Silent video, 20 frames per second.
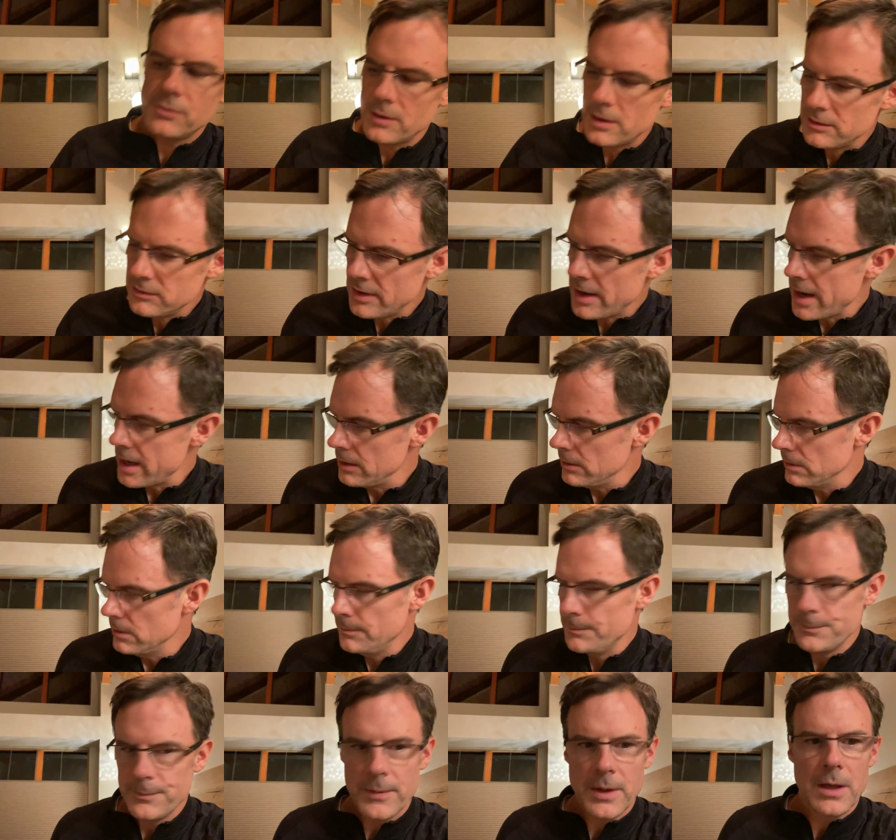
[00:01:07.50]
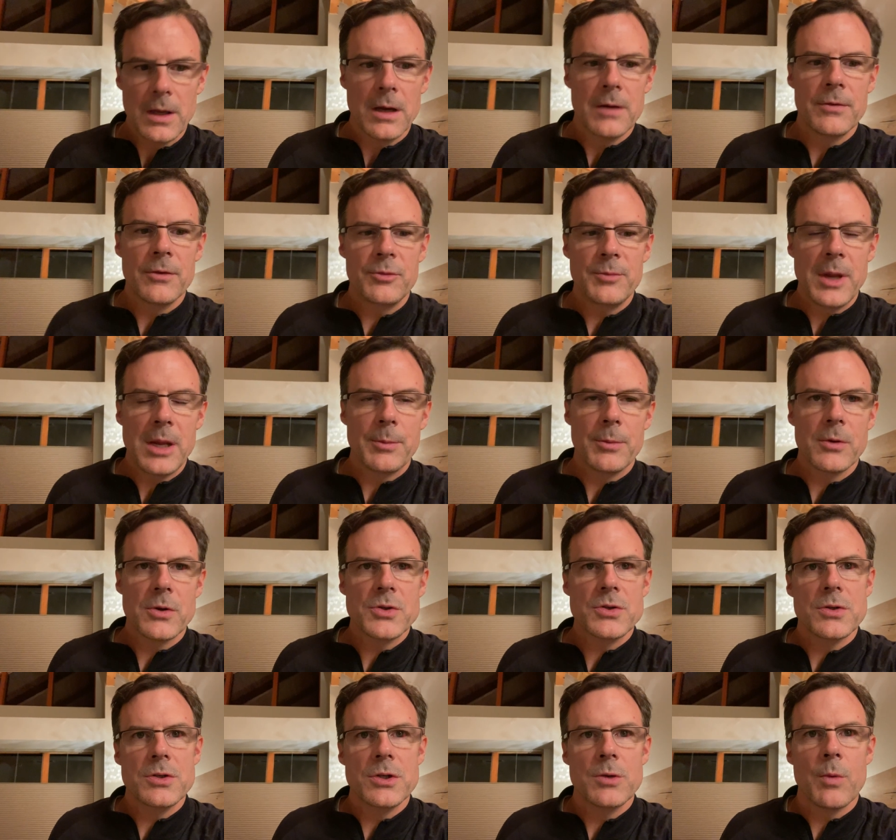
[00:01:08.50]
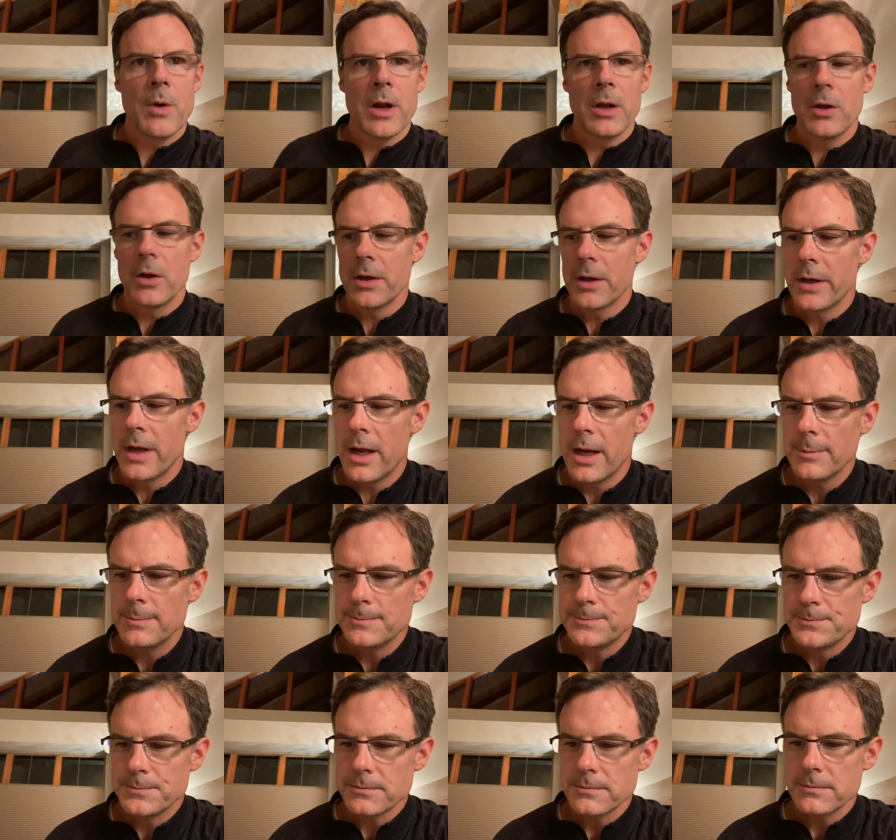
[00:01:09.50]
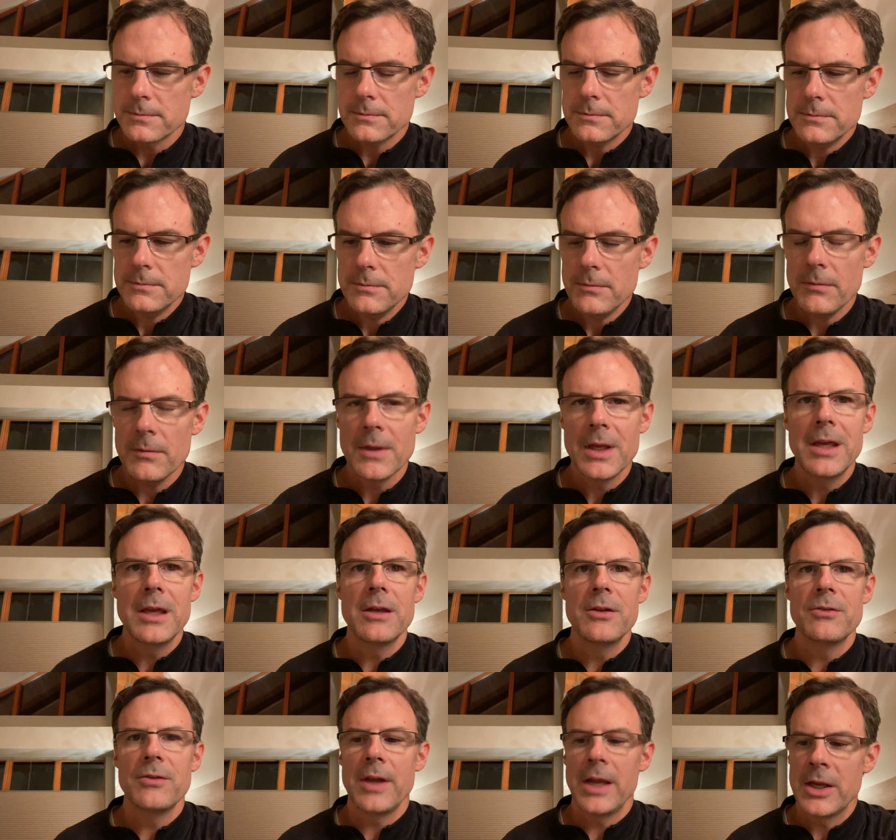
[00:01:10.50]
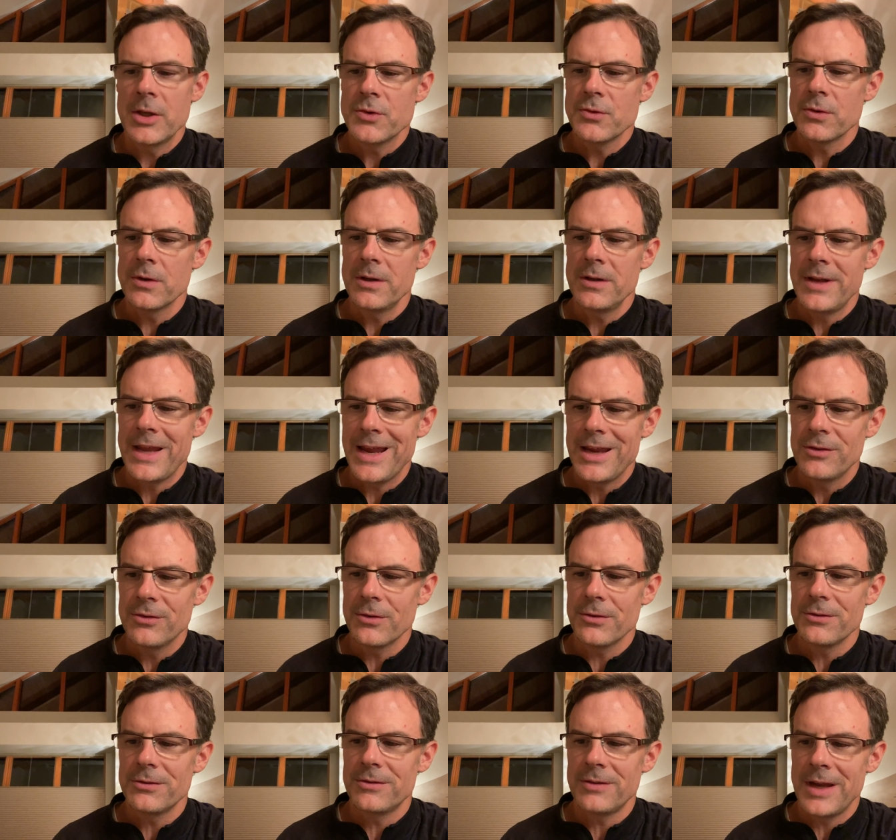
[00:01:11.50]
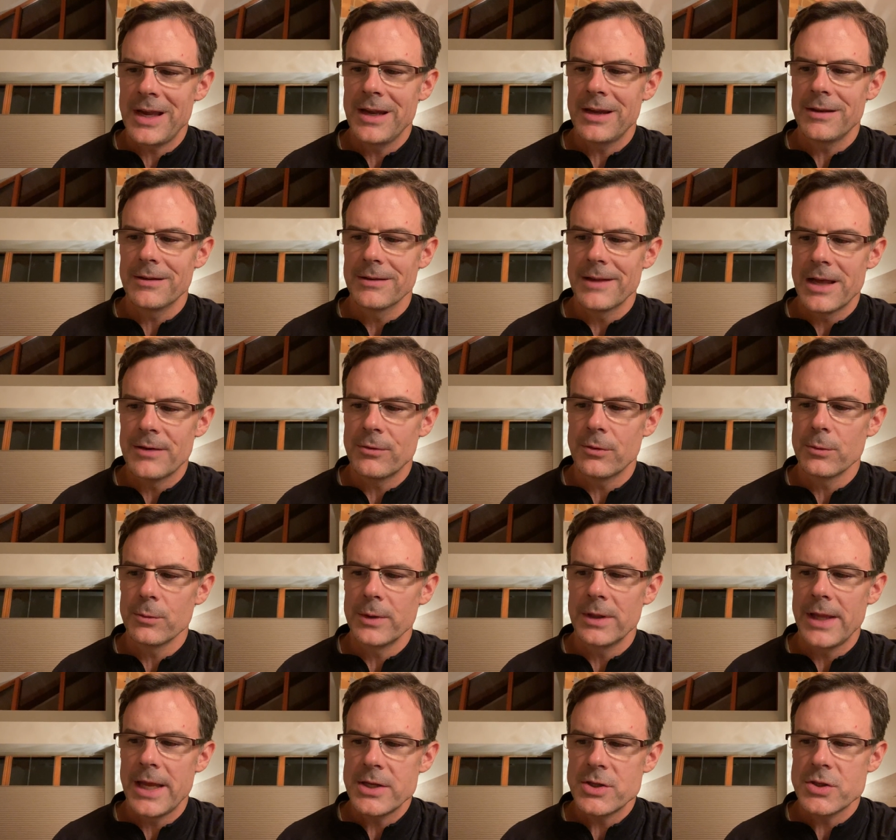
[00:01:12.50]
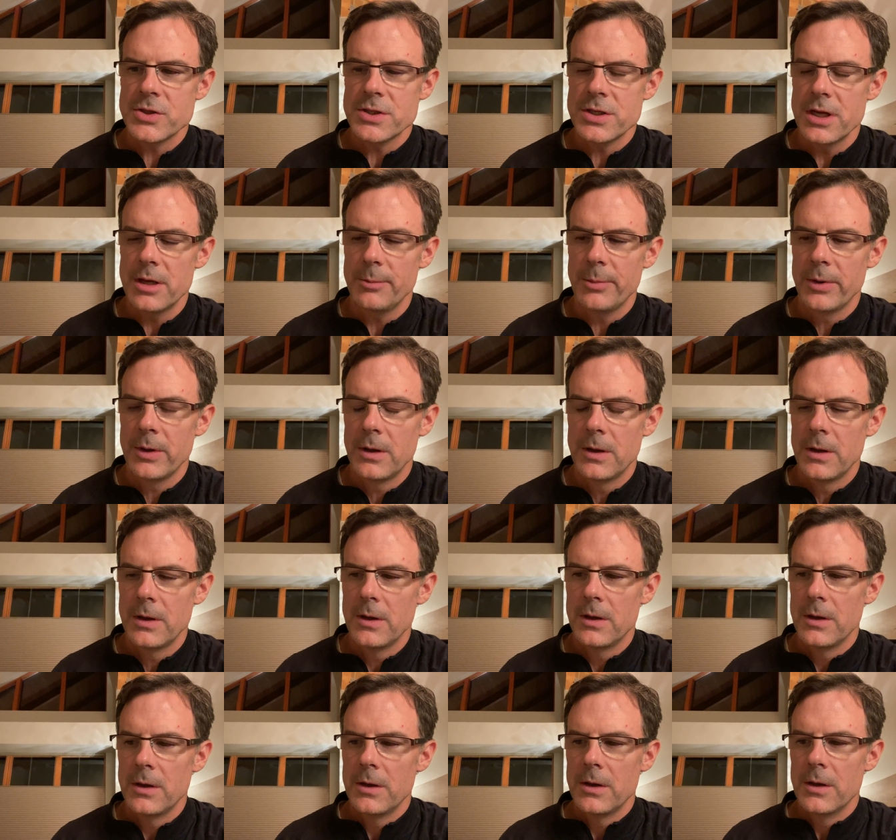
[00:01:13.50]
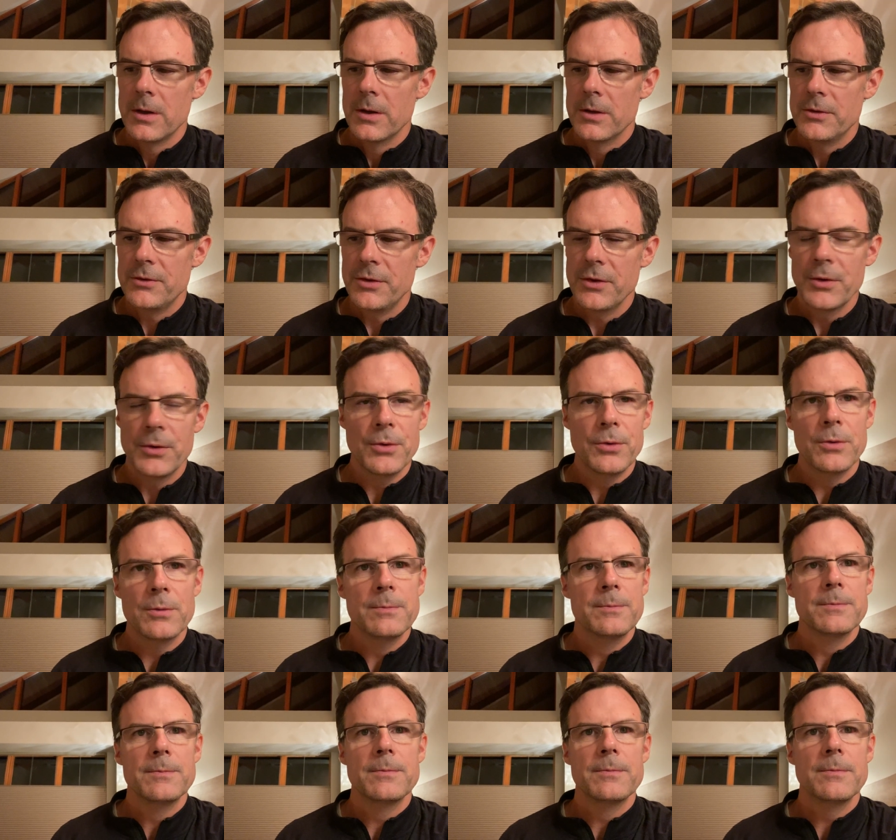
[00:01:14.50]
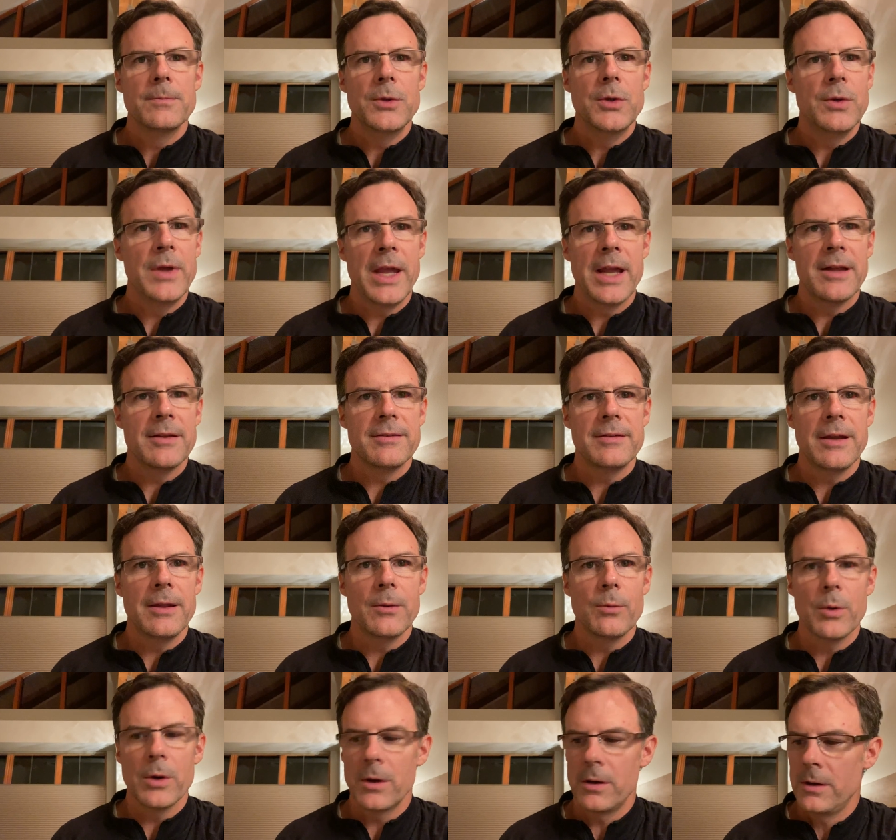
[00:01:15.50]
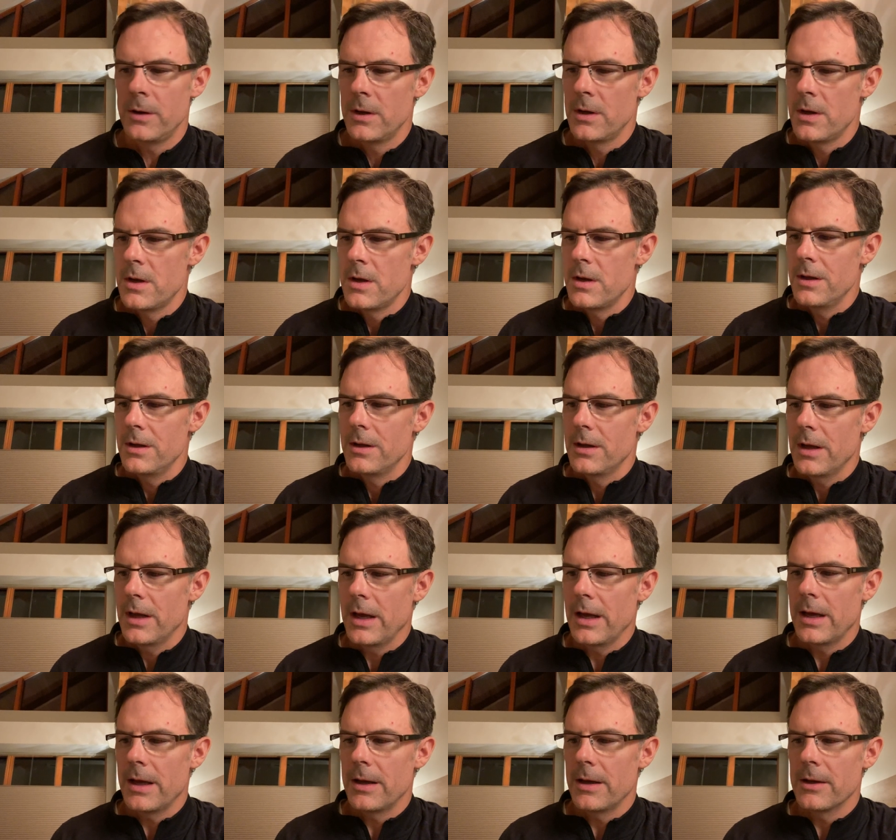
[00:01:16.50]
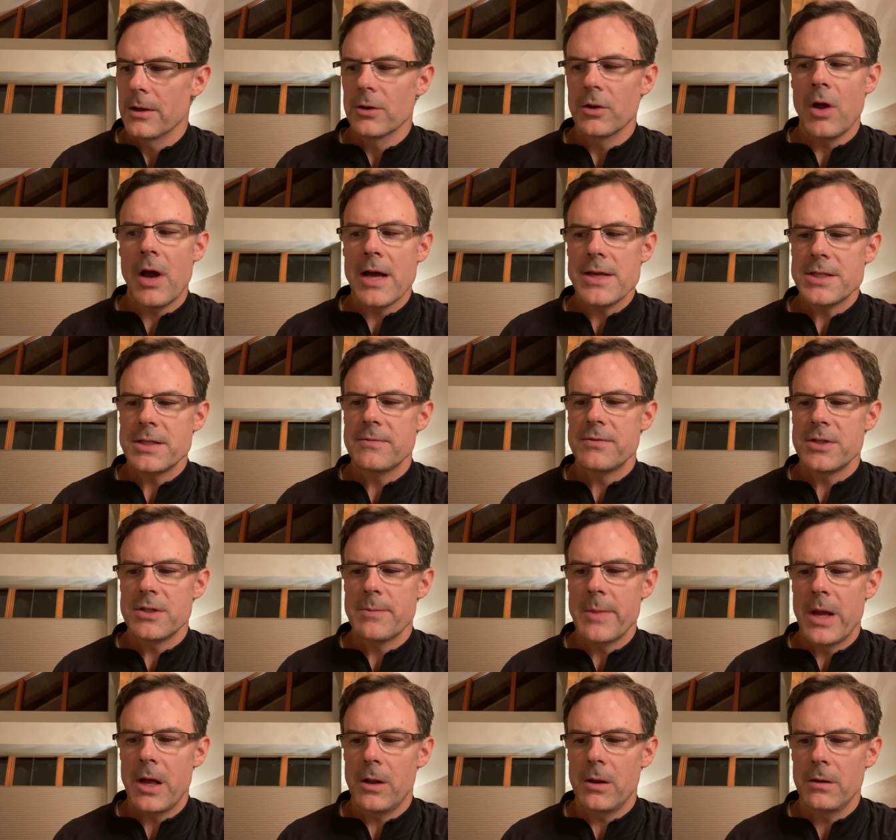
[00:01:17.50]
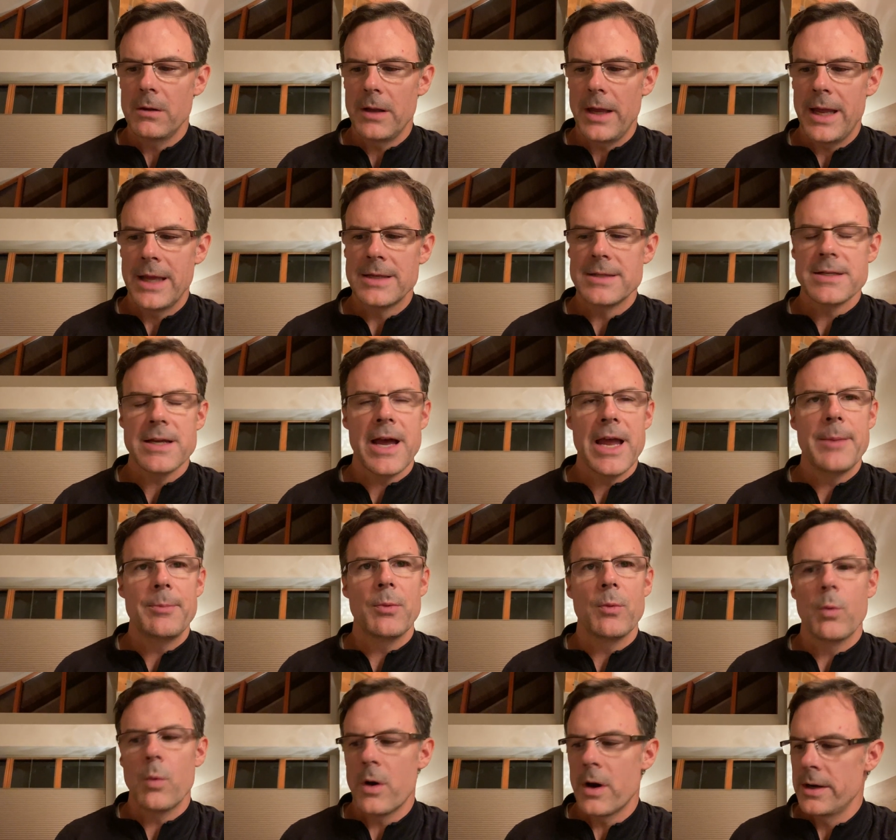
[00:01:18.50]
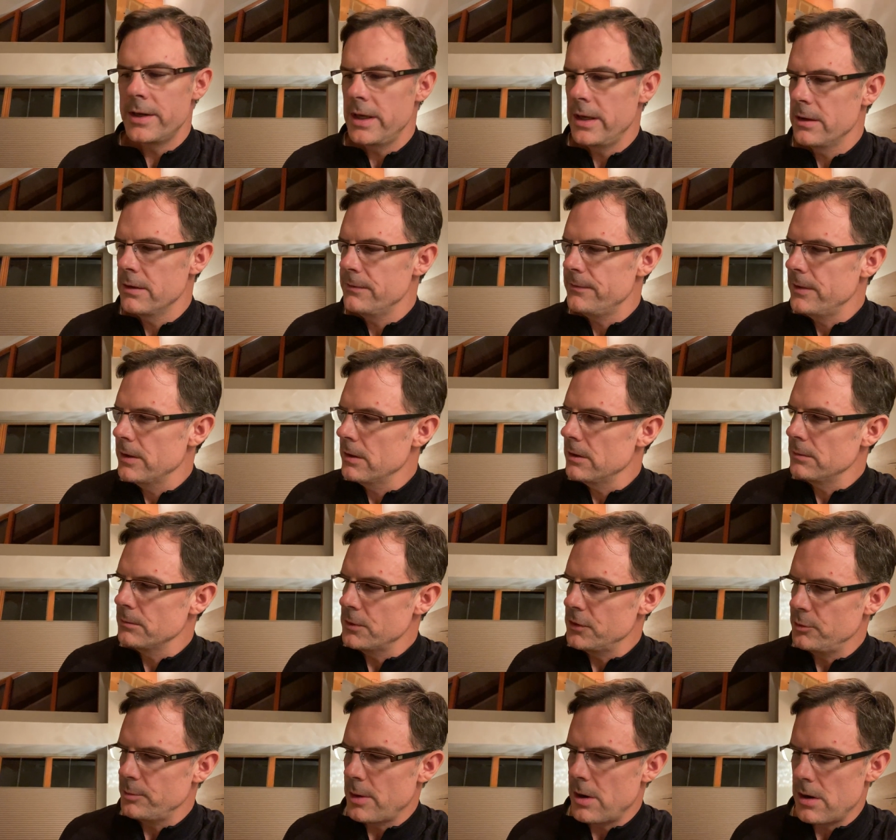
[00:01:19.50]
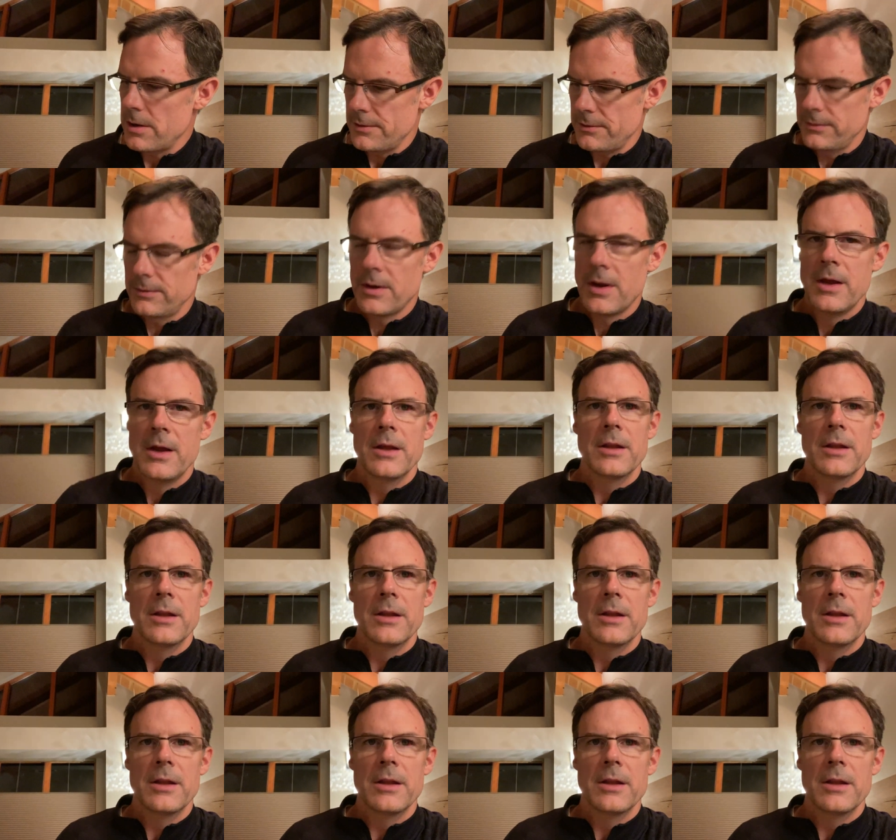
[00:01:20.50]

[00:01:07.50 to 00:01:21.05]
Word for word: So the title of this paper, should you wanna look it up, is intranasal zinc level relationship to, you can't say the word, uh, loss of smell and type 1 interferon response.